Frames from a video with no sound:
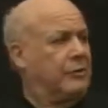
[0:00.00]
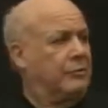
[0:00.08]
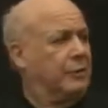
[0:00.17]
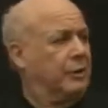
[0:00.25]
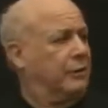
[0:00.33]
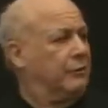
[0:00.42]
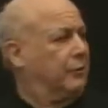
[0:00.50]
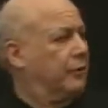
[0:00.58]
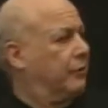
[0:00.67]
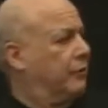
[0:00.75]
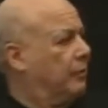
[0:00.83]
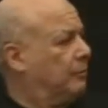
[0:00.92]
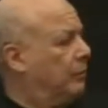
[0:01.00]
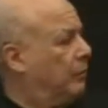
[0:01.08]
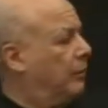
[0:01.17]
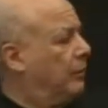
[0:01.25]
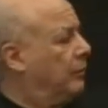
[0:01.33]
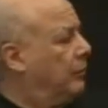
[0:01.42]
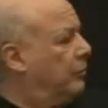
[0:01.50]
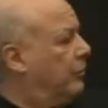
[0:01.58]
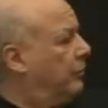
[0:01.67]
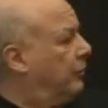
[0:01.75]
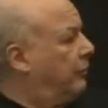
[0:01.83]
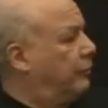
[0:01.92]
is really very simple. What you
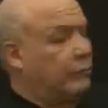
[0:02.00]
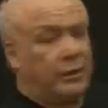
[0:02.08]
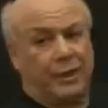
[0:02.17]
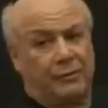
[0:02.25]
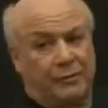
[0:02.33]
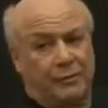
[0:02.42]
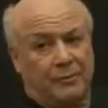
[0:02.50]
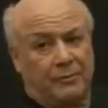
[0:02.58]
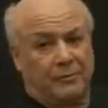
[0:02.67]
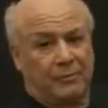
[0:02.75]
do is you lift.